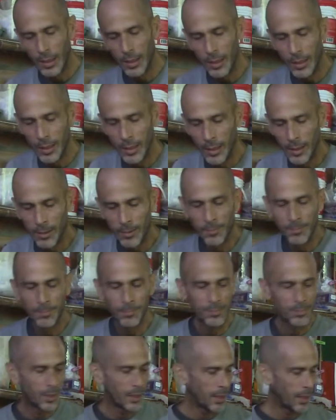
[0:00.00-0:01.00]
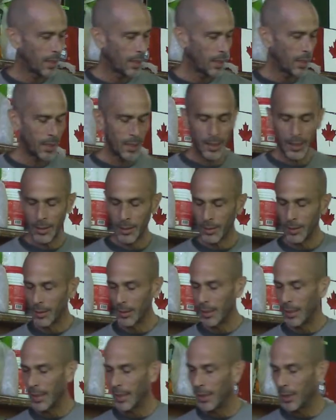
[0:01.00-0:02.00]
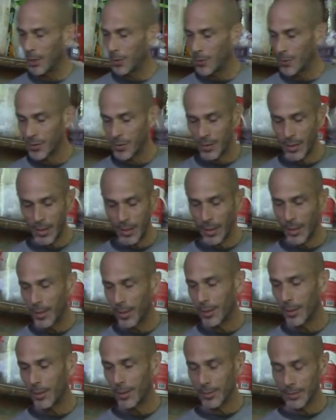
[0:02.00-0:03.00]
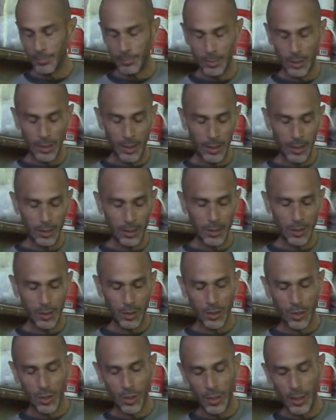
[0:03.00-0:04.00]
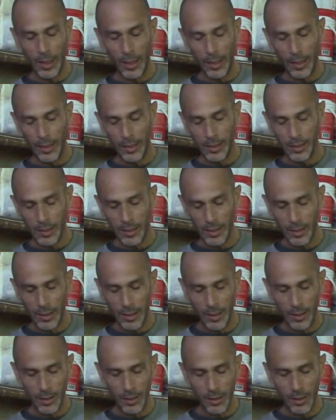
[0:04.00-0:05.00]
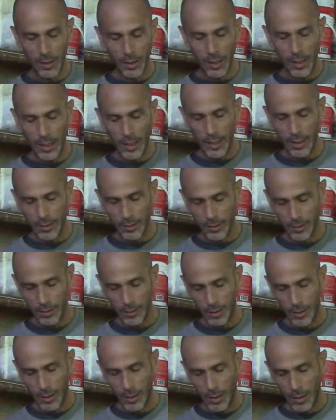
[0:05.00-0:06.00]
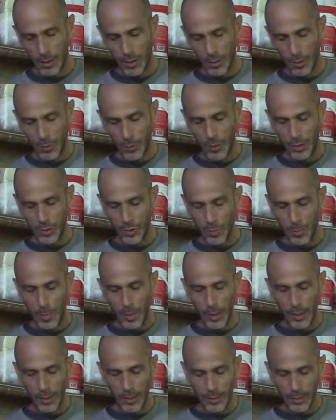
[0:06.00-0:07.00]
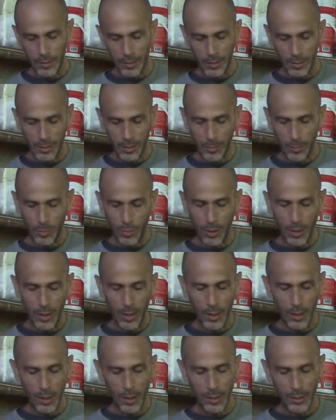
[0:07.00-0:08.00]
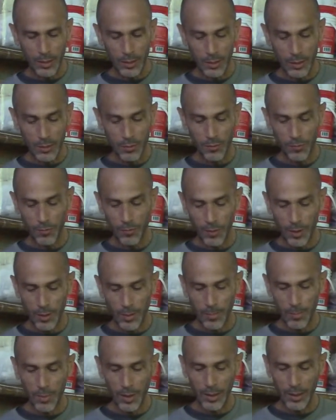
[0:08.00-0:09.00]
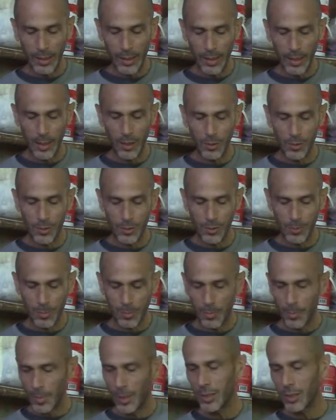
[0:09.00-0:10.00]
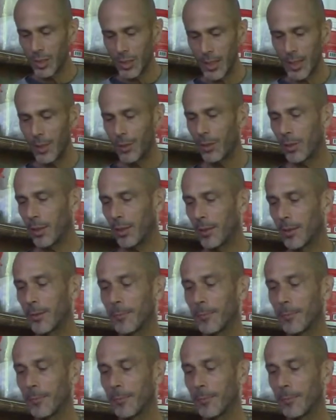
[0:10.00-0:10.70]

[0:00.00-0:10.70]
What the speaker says: And the cows there get to graze and eat grass, which makes the products from the cows much healthier